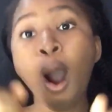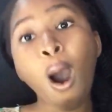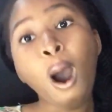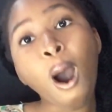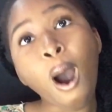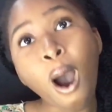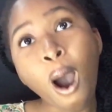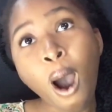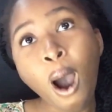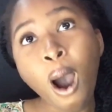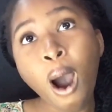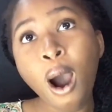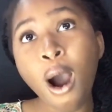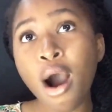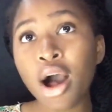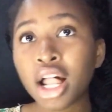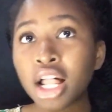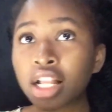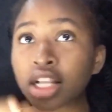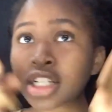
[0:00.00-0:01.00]

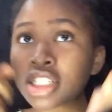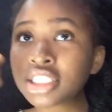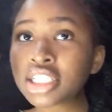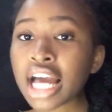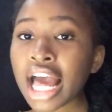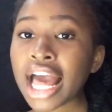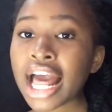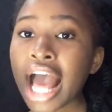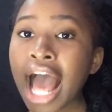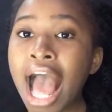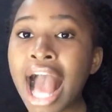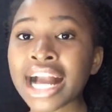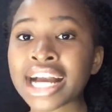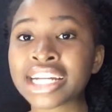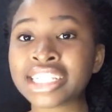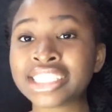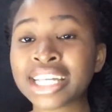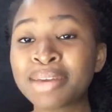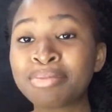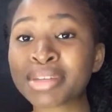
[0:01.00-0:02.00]
All
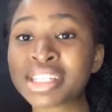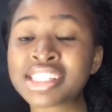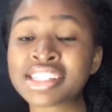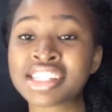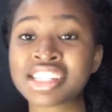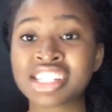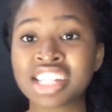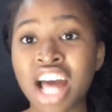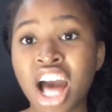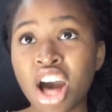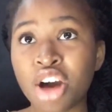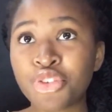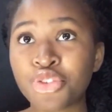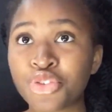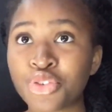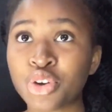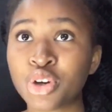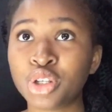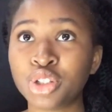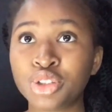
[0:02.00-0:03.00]
academic
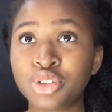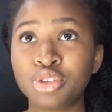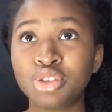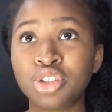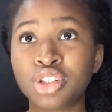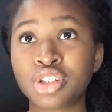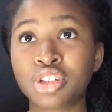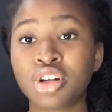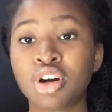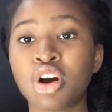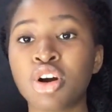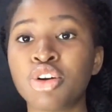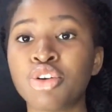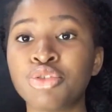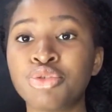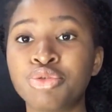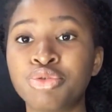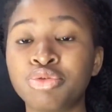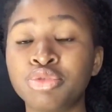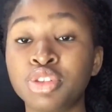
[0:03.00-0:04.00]
staff union
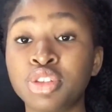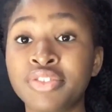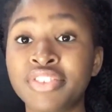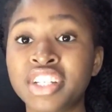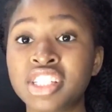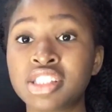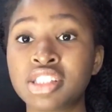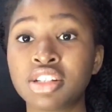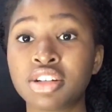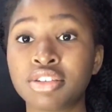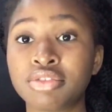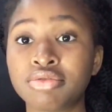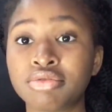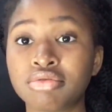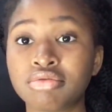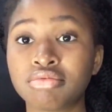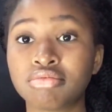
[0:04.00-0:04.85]
of University of